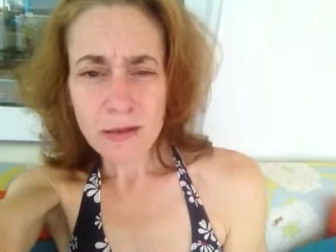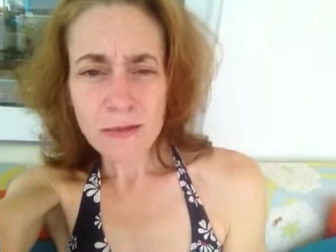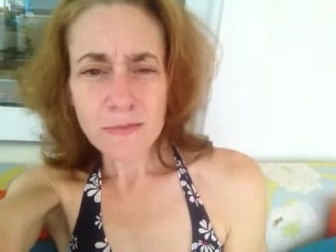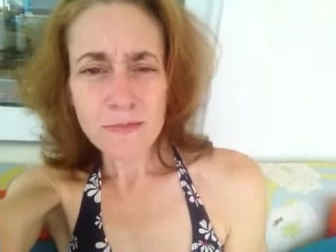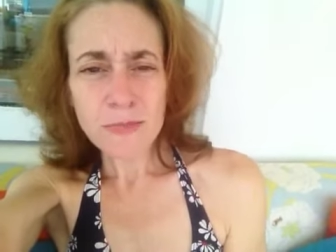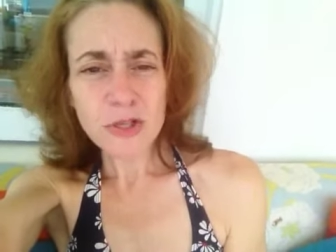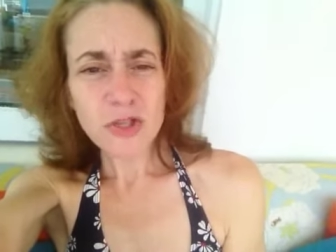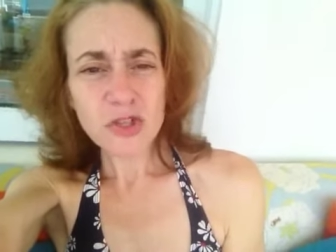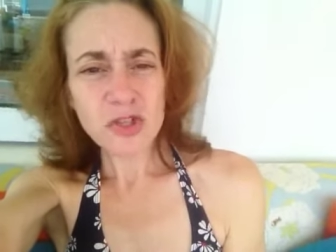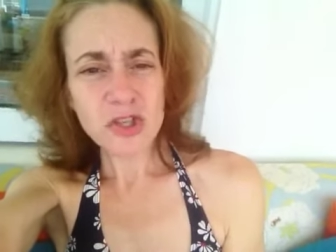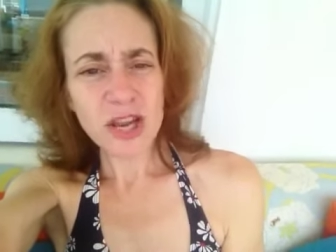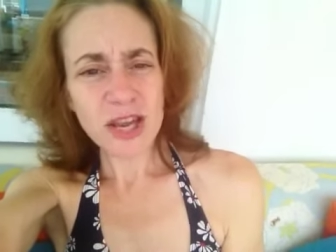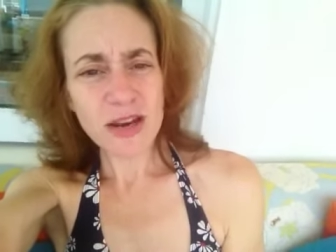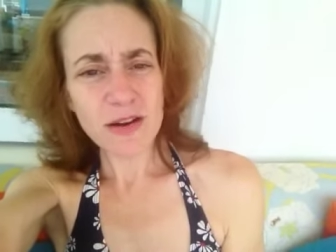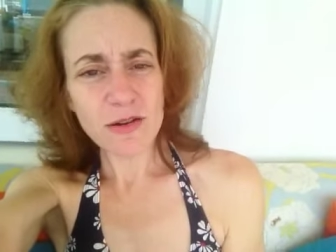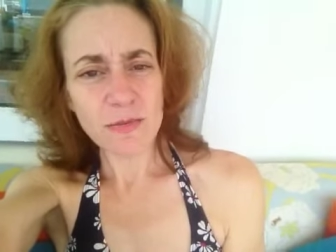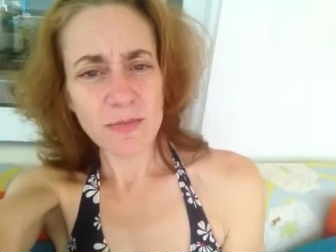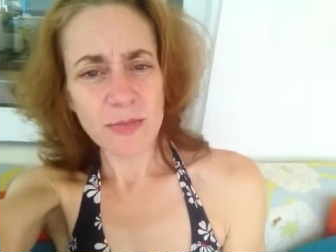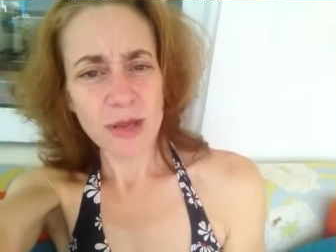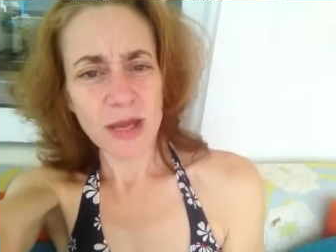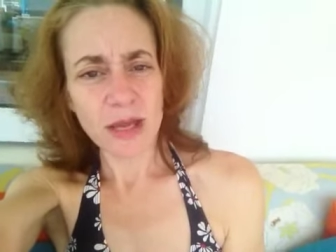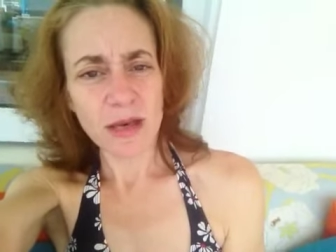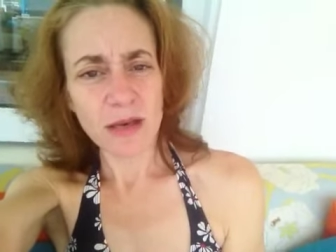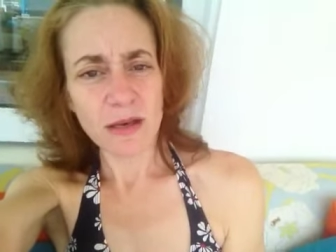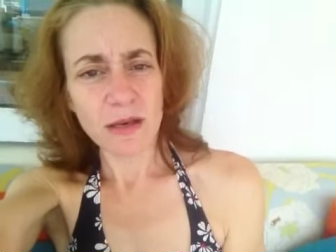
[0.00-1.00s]
but,
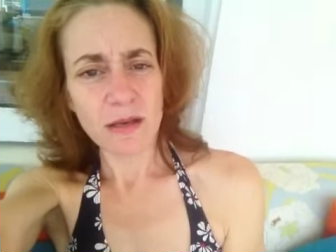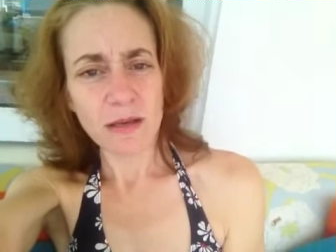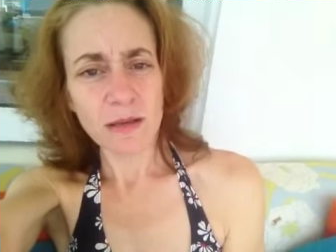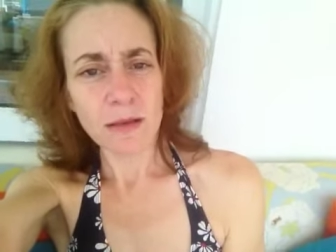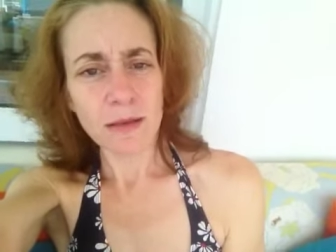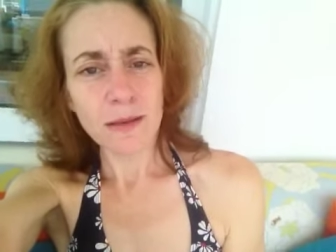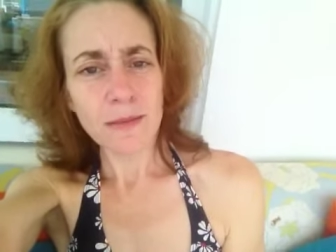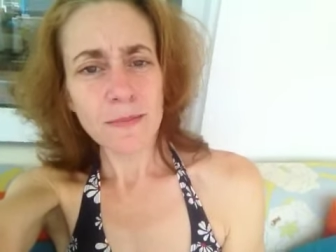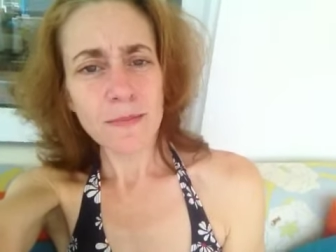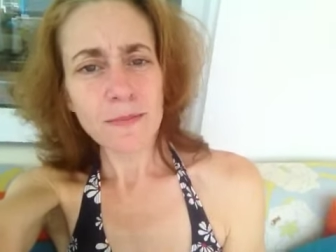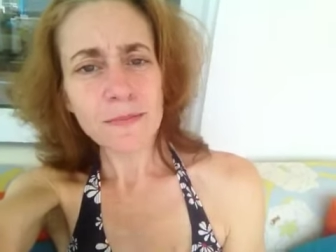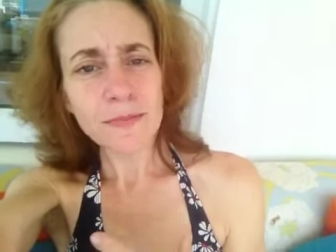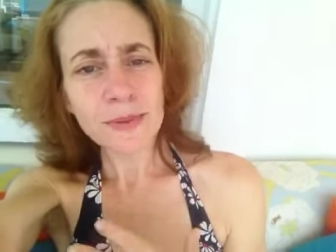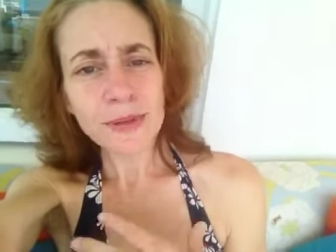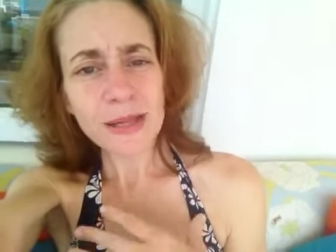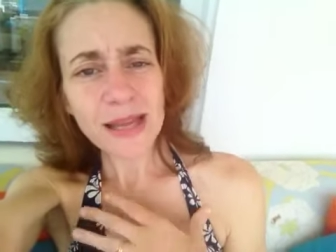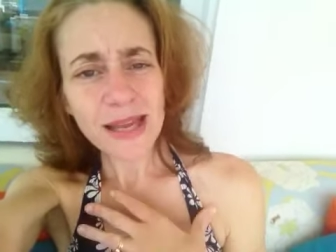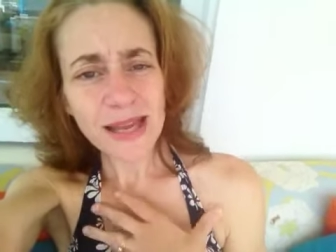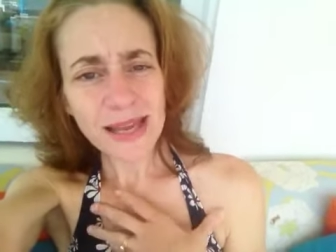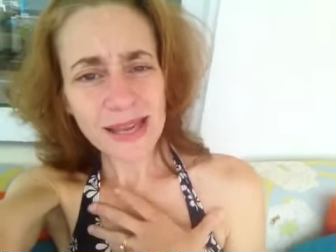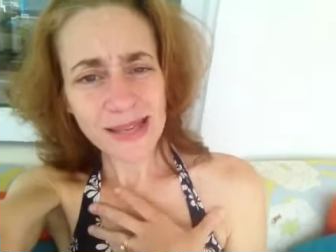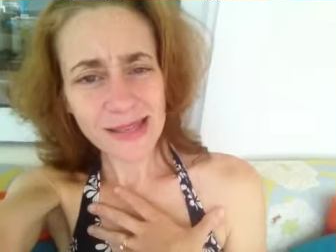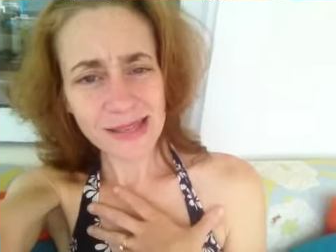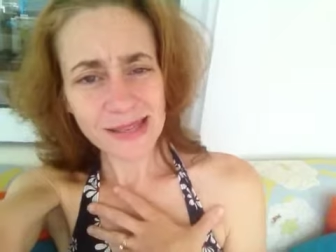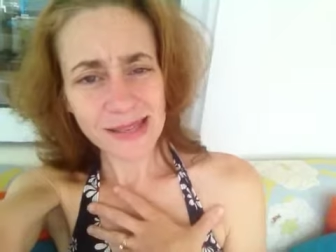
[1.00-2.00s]
gentlemen,
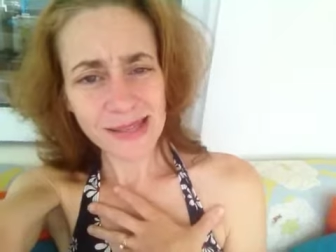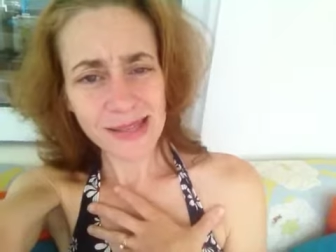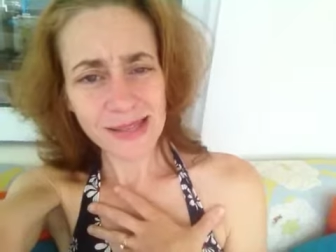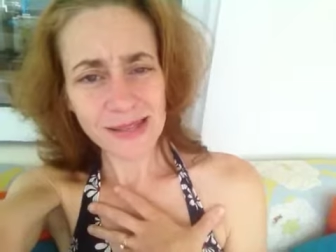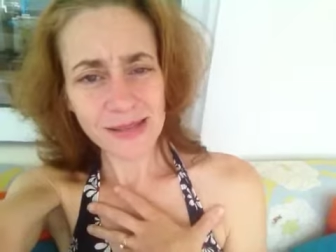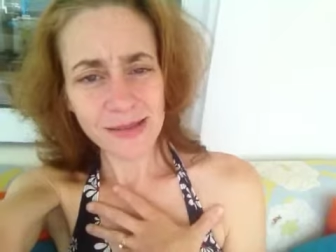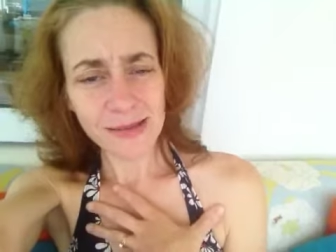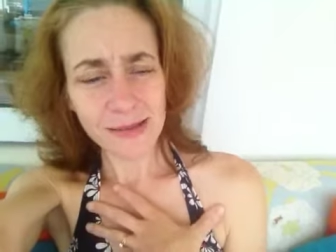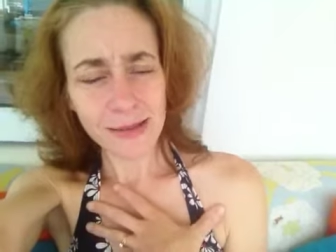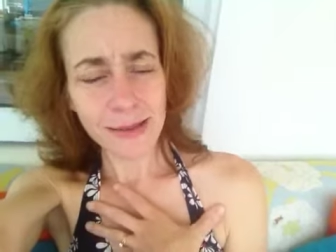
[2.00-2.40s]
Please,